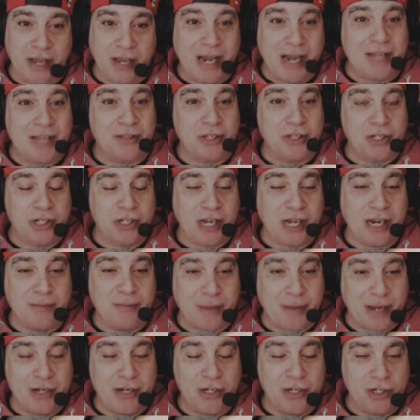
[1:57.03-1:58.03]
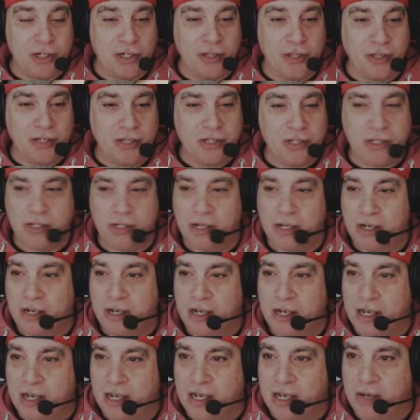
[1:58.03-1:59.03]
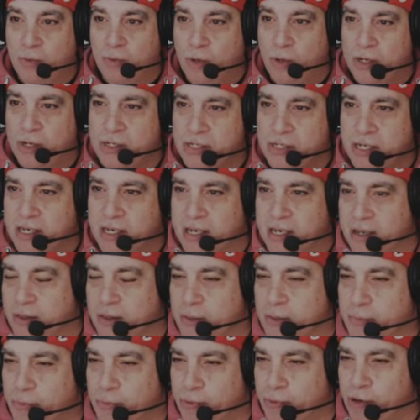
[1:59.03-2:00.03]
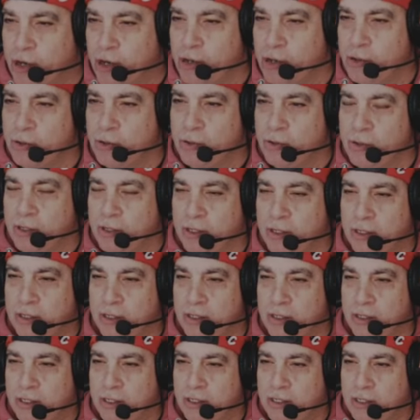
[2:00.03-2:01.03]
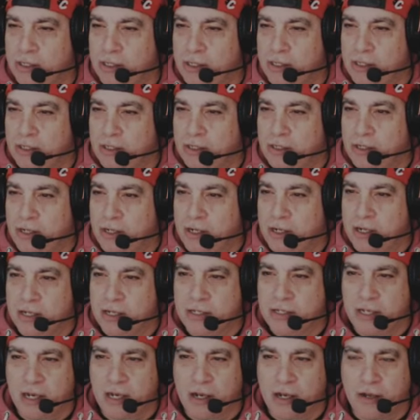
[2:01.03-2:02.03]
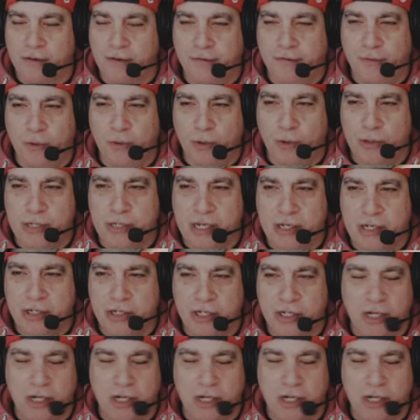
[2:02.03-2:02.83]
It had the same engine. This, what is in it? The Pro, is it like a Force engine?